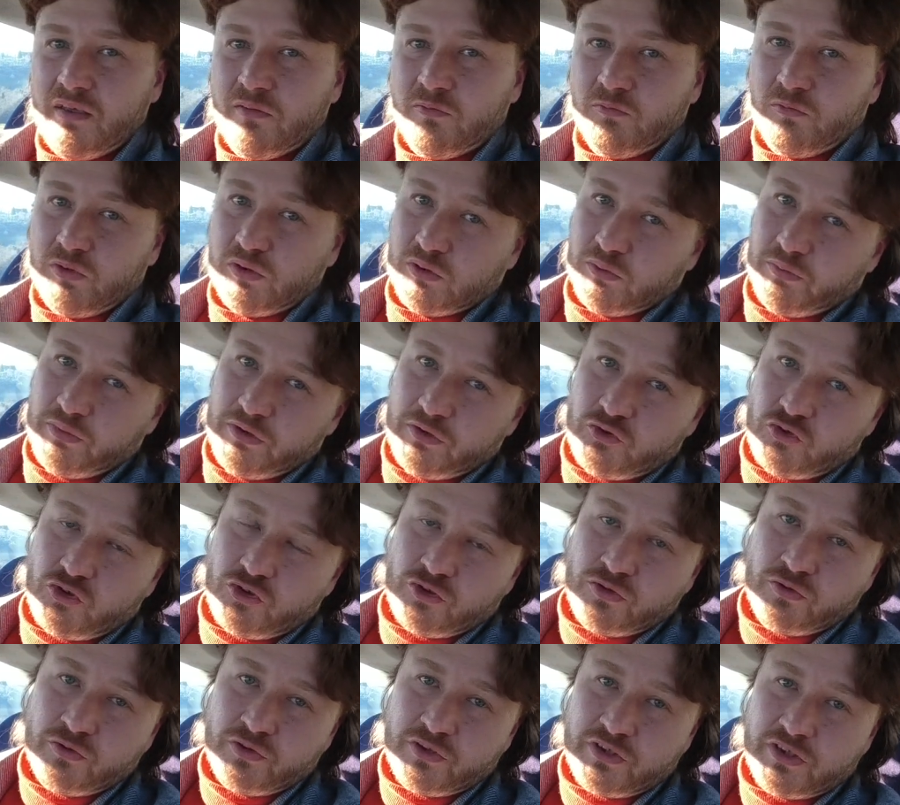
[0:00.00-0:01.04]
and we'll be
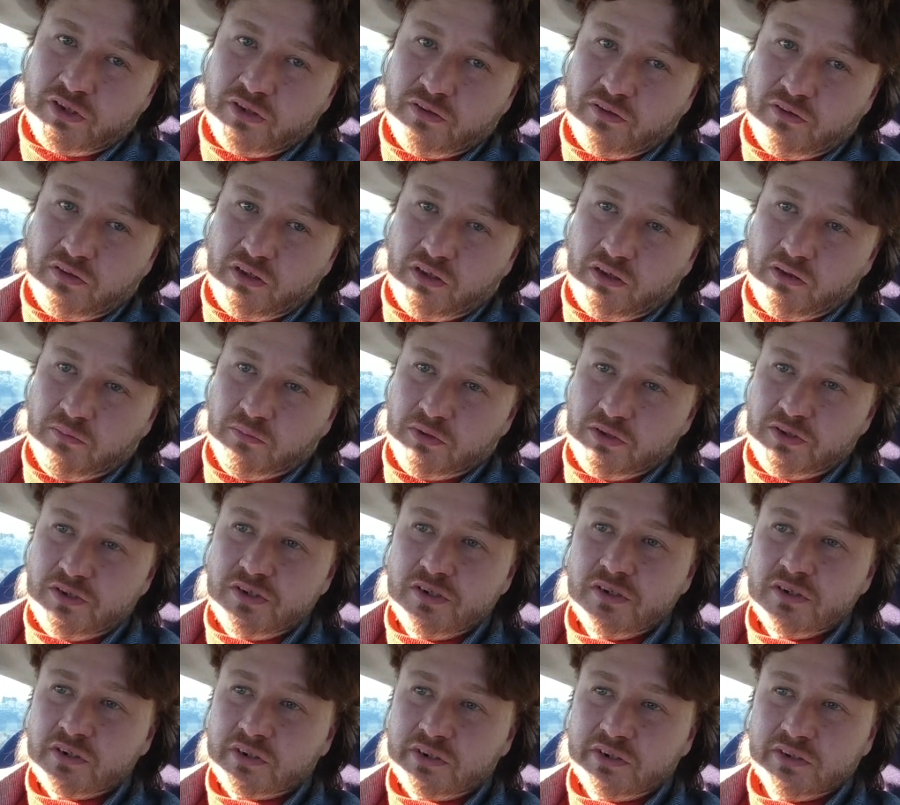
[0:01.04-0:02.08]
choosing the
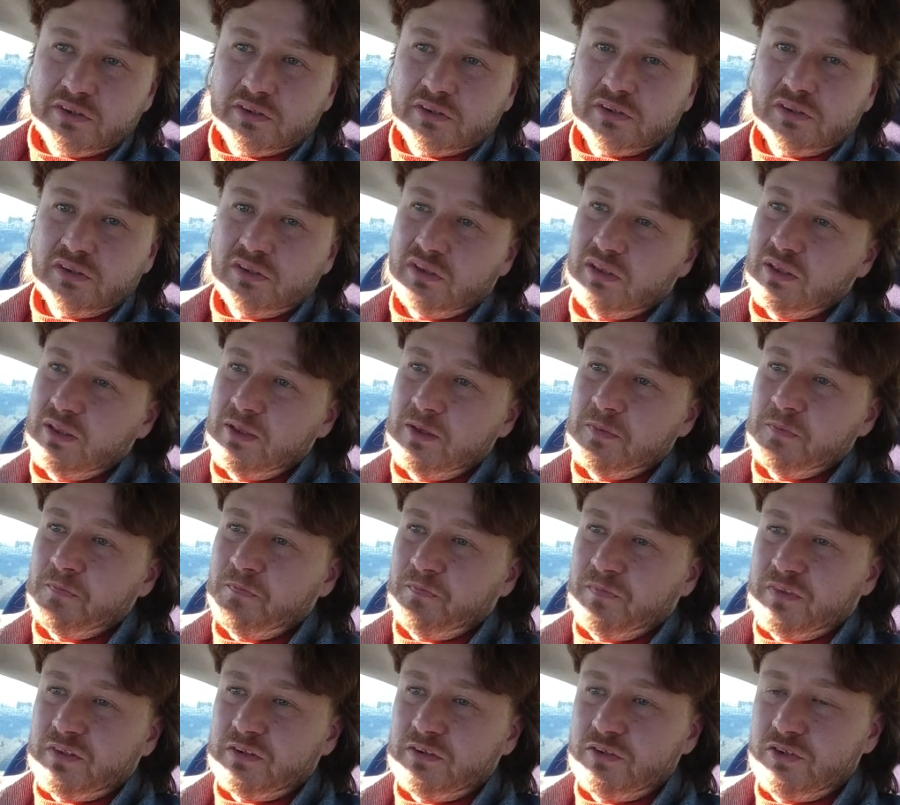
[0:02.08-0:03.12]
material
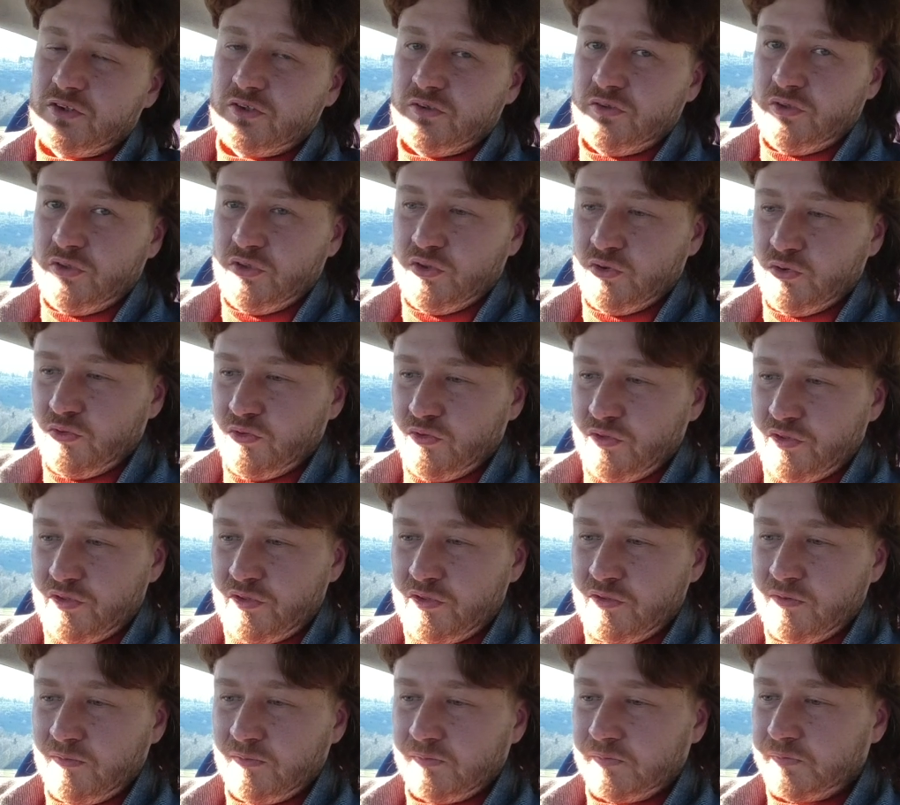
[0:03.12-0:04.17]
to
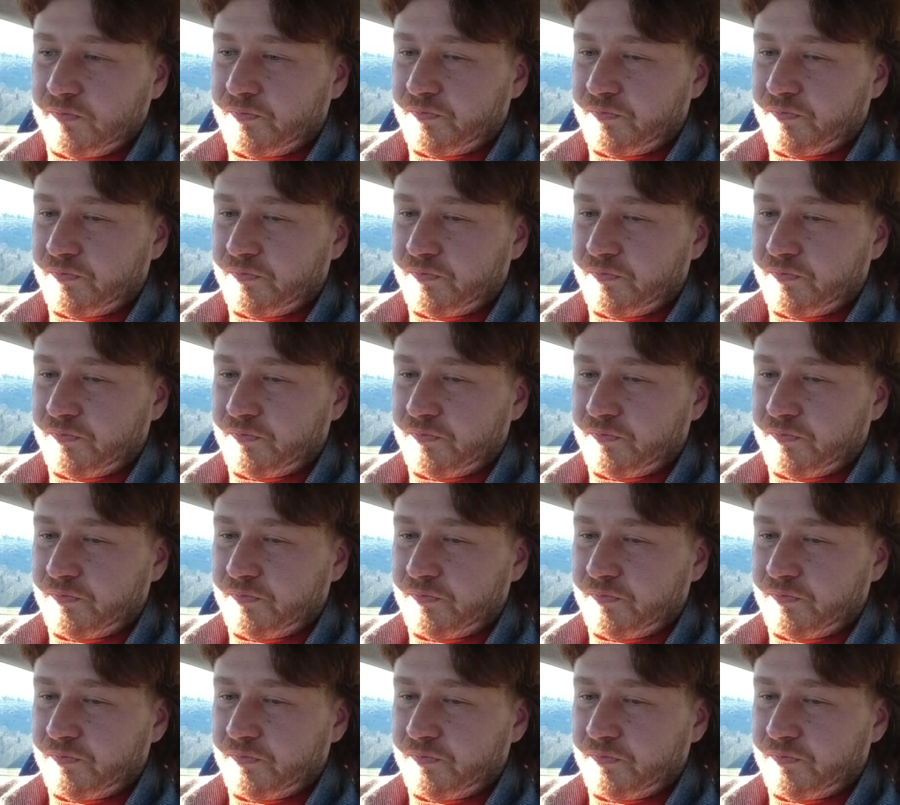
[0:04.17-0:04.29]
use